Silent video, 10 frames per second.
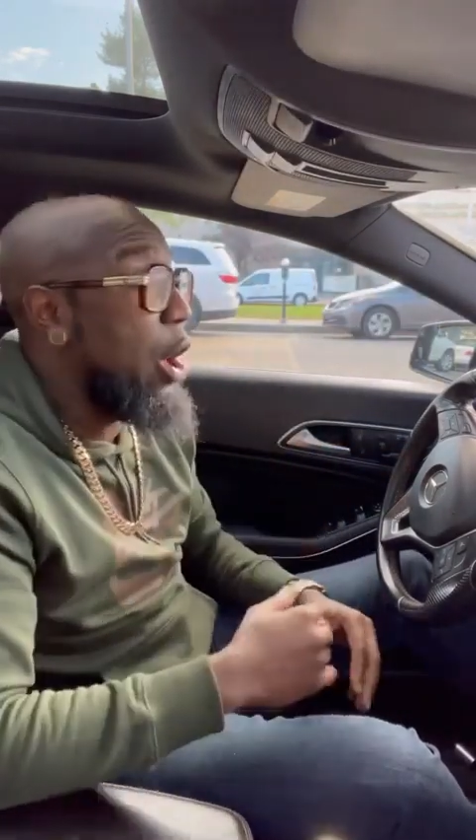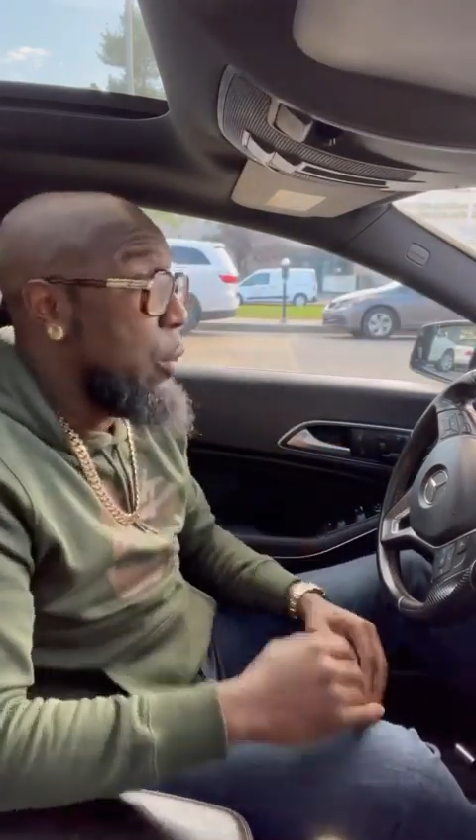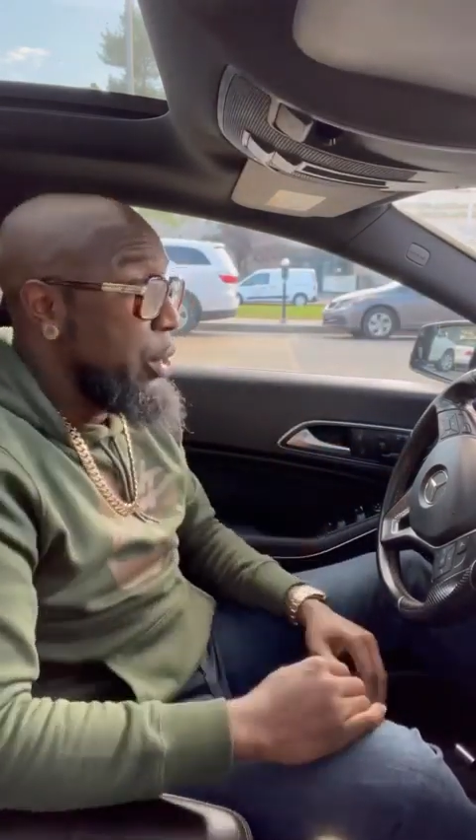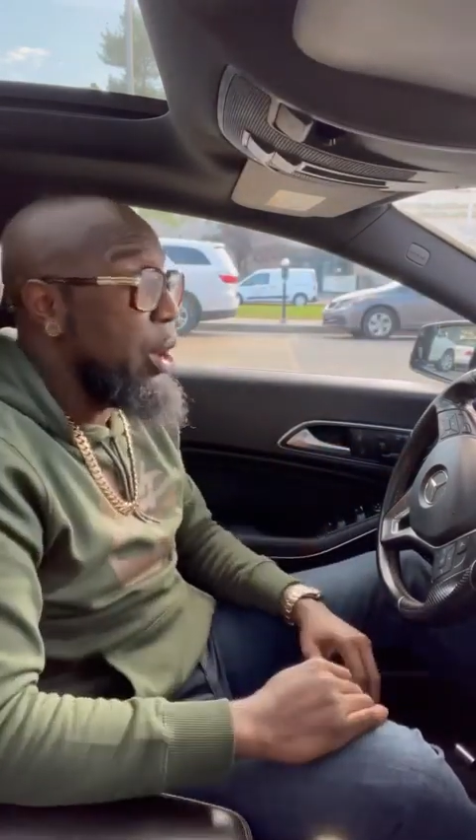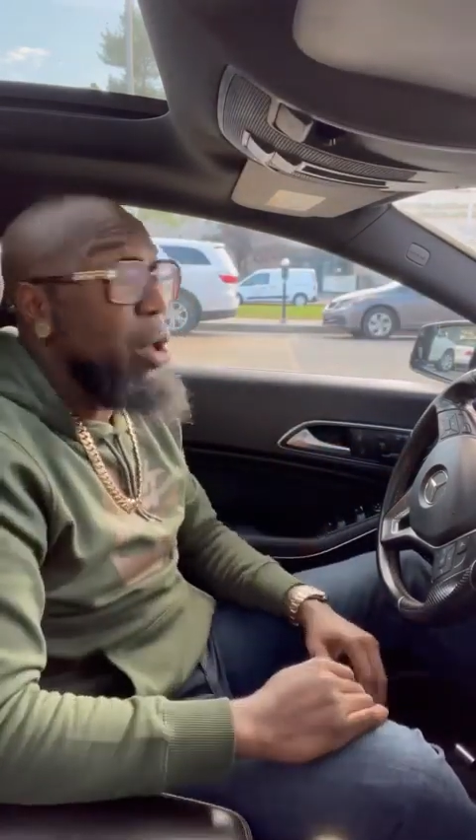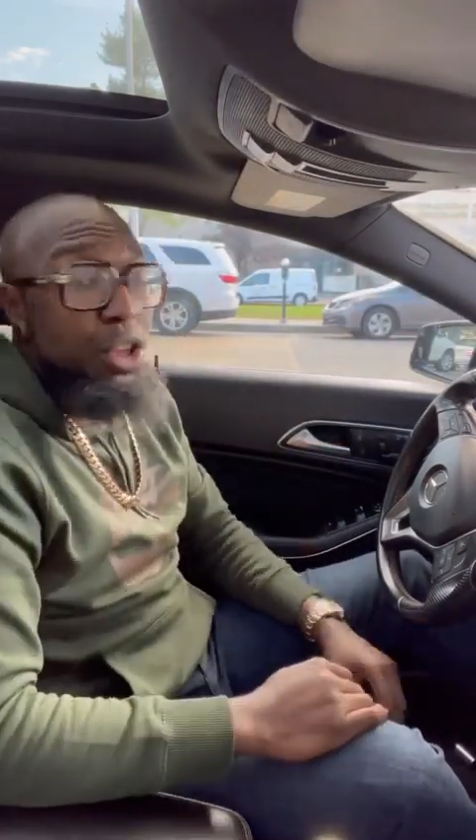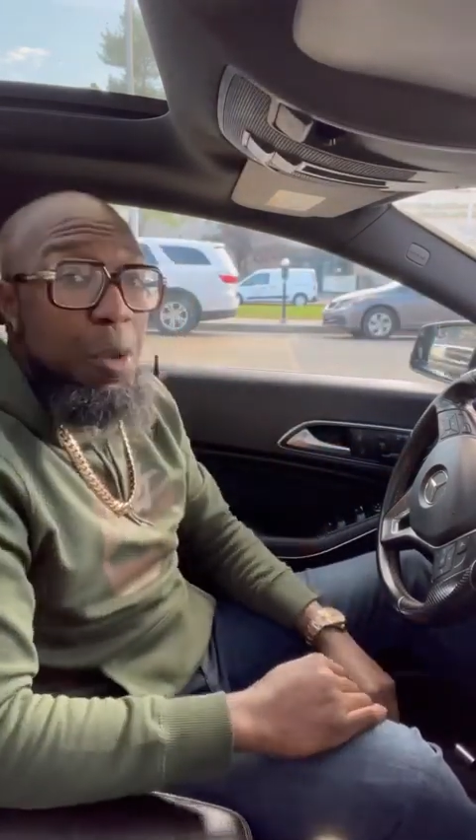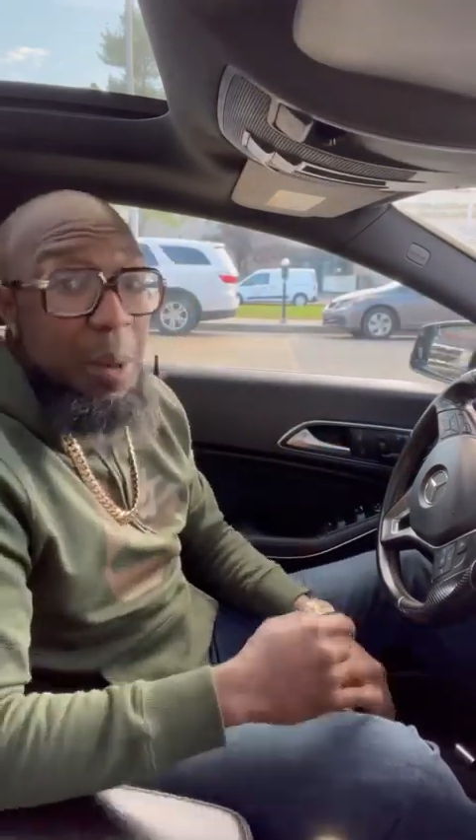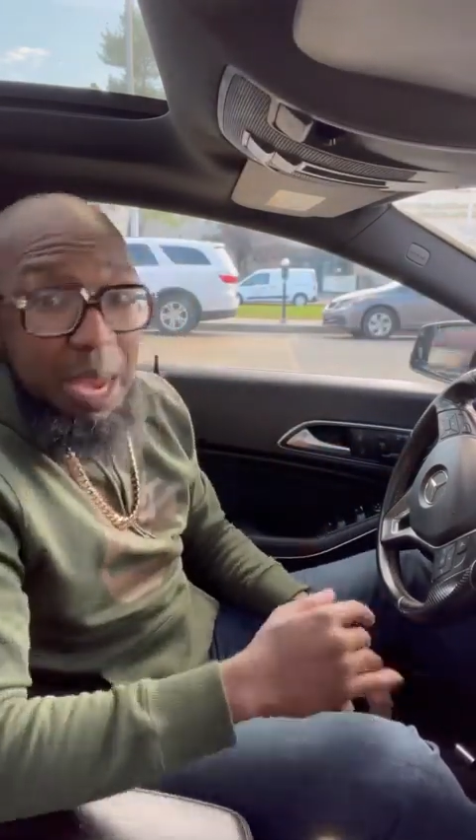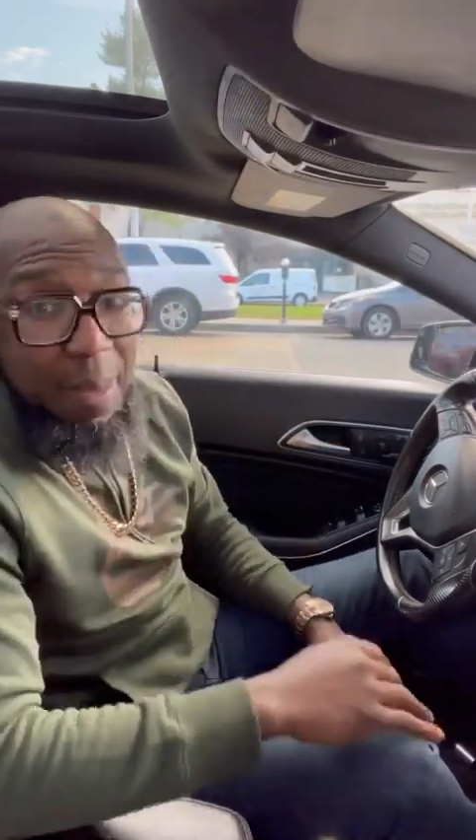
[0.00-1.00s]
Oh, you know,
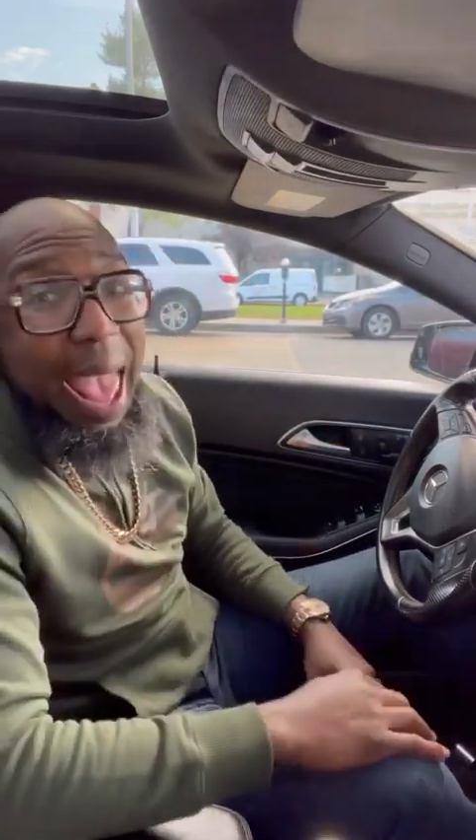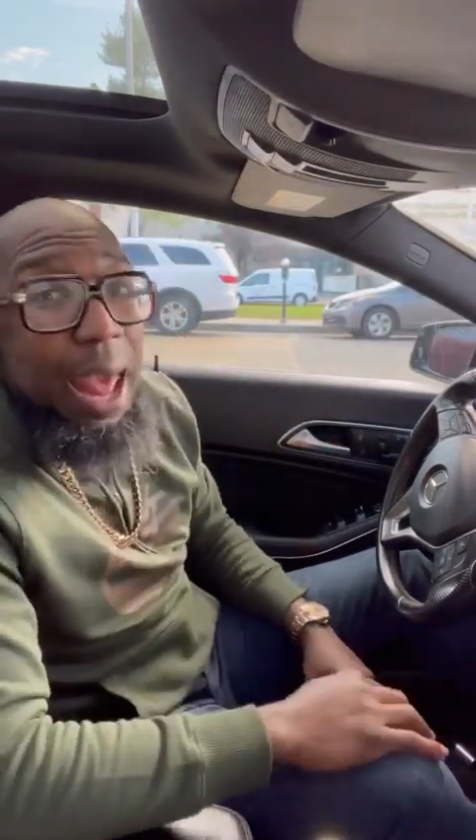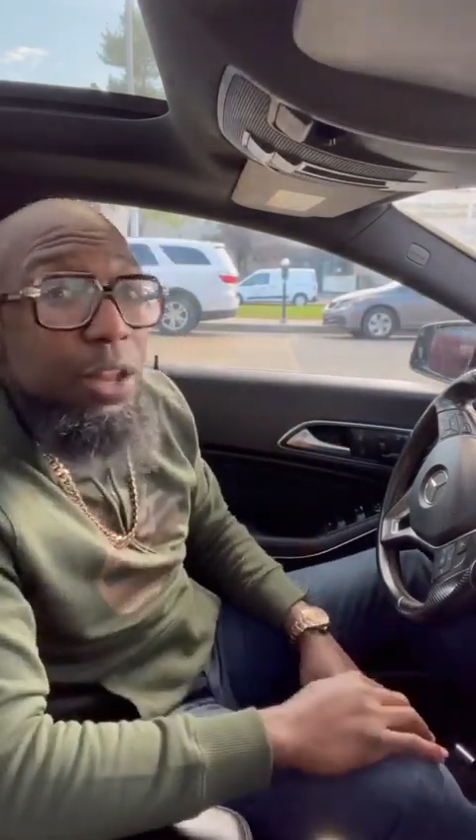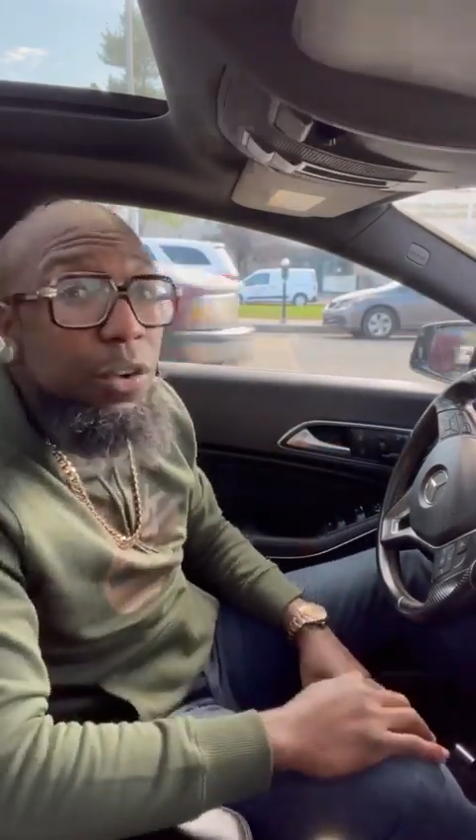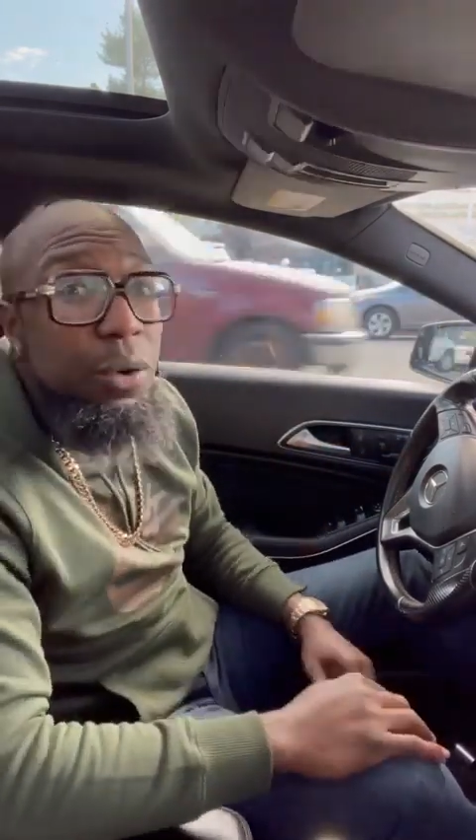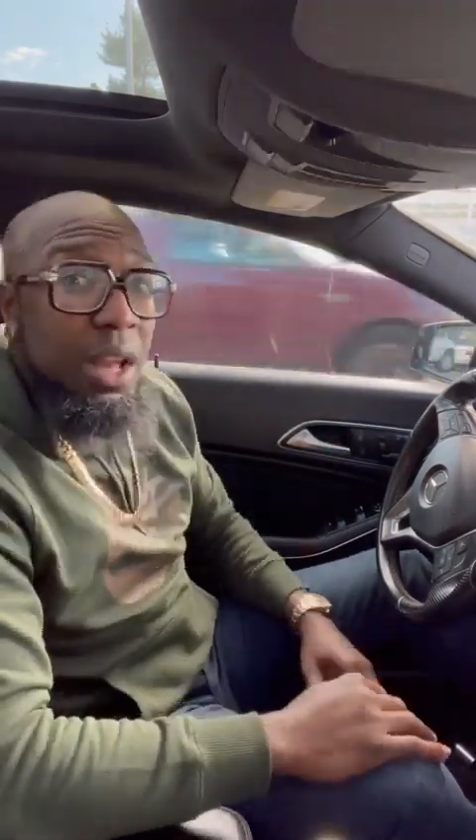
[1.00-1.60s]
you're putting up an attitude